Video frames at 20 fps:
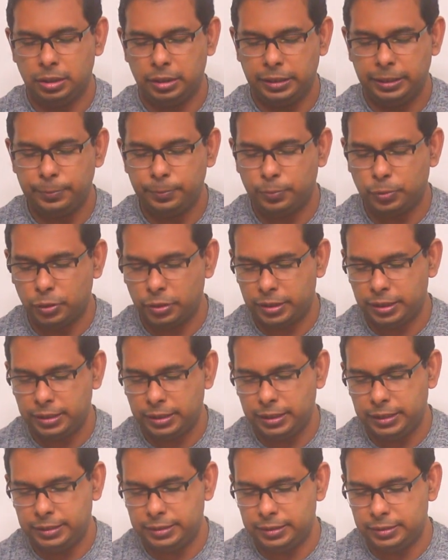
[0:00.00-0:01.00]

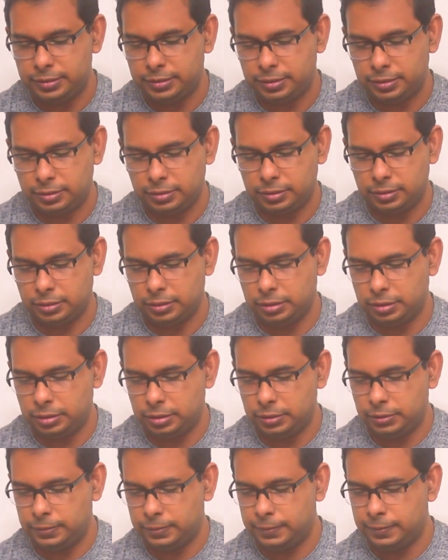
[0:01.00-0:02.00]
importantly this
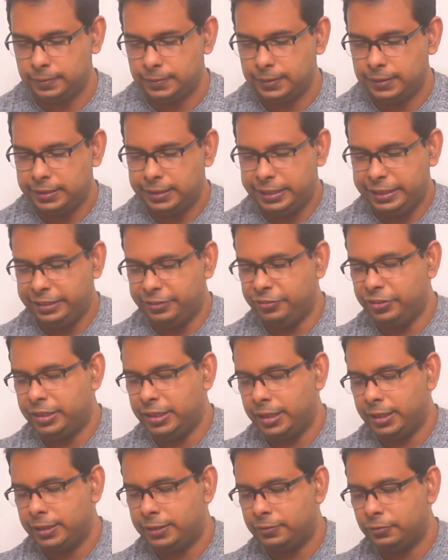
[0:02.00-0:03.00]

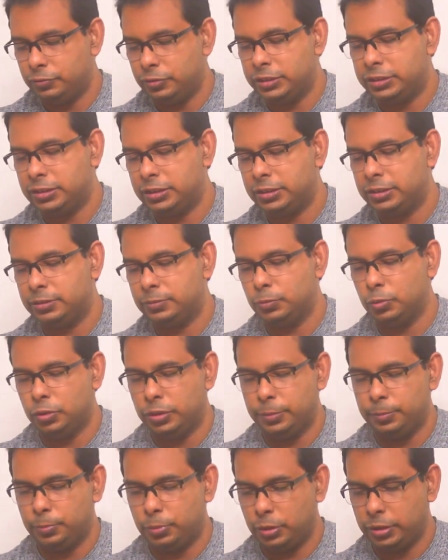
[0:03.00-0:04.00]
DVR, which is more
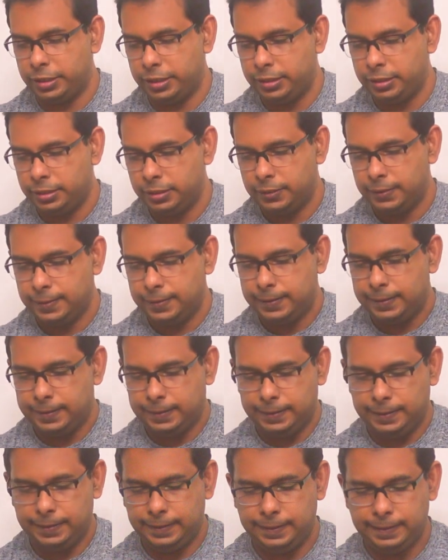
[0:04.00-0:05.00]
important.
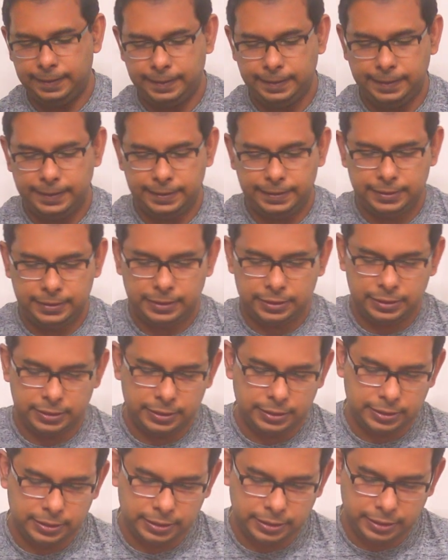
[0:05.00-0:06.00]
Let's
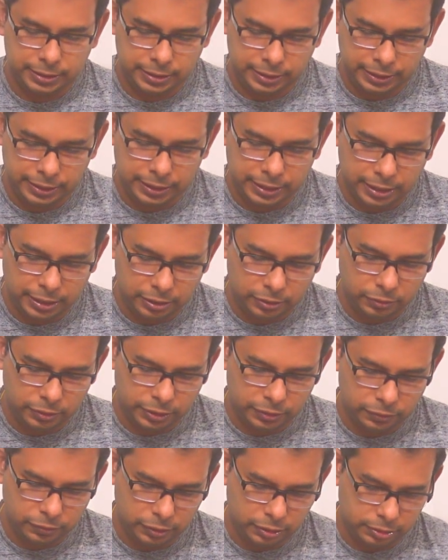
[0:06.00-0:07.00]
see how it
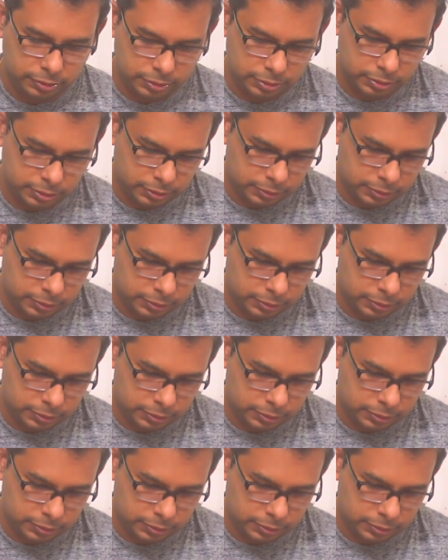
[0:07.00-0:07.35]
works.